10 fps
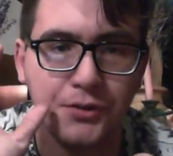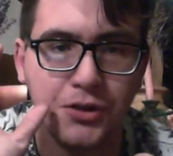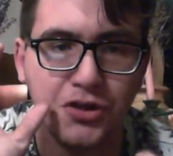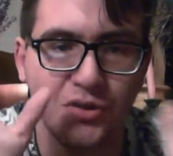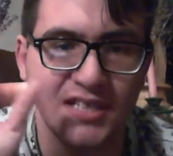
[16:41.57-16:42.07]

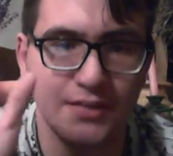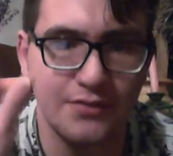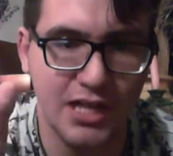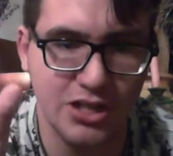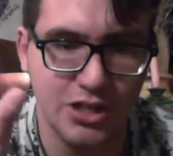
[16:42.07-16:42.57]
doing
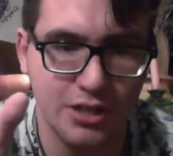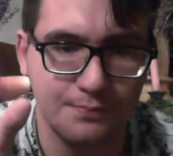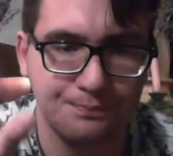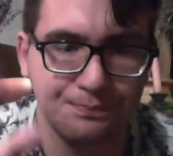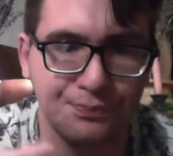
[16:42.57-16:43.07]
divination,
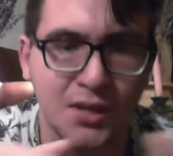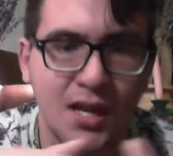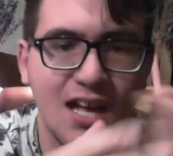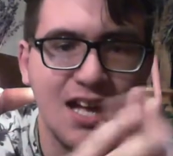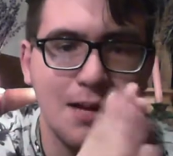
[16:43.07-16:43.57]

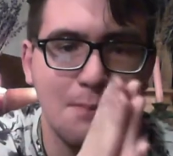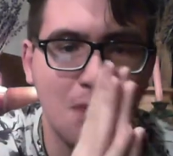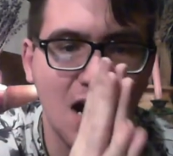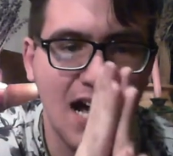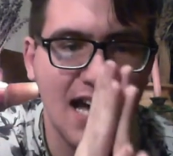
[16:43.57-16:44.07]

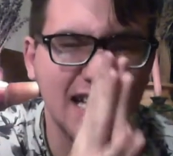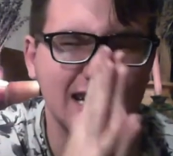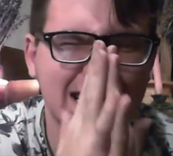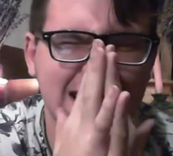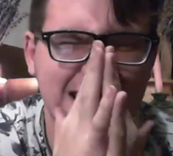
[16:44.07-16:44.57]
buy
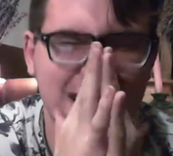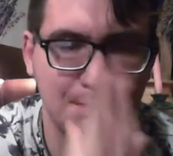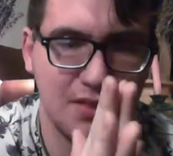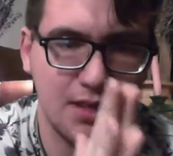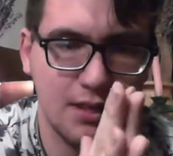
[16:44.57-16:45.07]

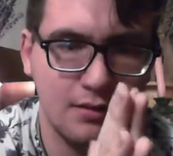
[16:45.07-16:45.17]
something.